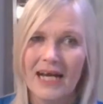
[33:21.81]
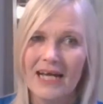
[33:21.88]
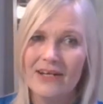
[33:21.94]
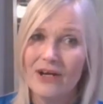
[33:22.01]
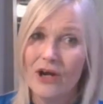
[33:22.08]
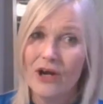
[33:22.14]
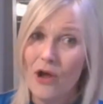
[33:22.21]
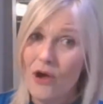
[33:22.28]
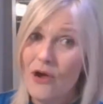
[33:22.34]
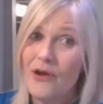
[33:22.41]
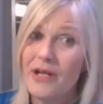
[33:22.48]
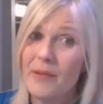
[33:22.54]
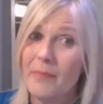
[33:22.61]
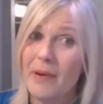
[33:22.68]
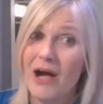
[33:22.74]
and
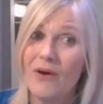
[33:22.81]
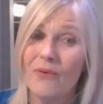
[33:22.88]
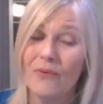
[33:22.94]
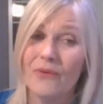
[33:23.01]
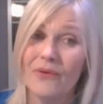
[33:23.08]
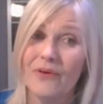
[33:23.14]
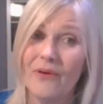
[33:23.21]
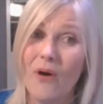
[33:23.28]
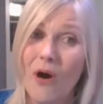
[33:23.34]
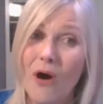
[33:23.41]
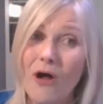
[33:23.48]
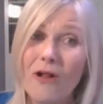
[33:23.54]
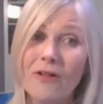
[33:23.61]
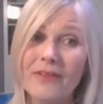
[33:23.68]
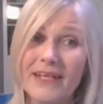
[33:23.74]
learned about
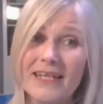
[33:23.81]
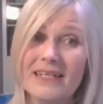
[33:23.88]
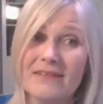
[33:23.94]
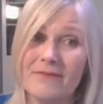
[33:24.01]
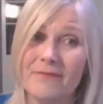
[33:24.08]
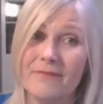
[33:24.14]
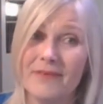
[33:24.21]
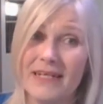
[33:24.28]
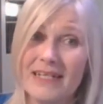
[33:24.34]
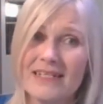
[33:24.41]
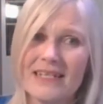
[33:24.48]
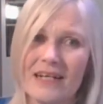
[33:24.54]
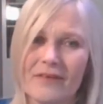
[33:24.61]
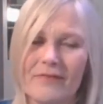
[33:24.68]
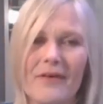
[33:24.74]
all these
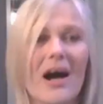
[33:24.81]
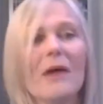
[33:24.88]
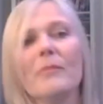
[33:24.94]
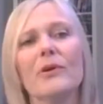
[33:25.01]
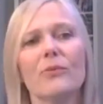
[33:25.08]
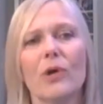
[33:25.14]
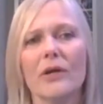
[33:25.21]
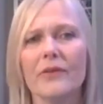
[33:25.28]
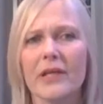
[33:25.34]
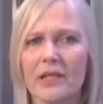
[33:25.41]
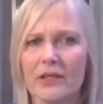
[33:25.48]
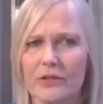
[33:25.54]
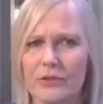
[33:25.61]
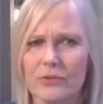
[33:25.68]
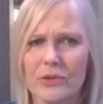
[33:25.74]
insect farm and what
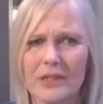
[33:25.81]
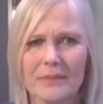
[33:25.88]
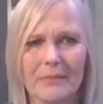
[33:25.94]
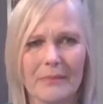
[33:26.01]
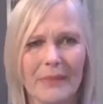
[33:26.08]
they're doing,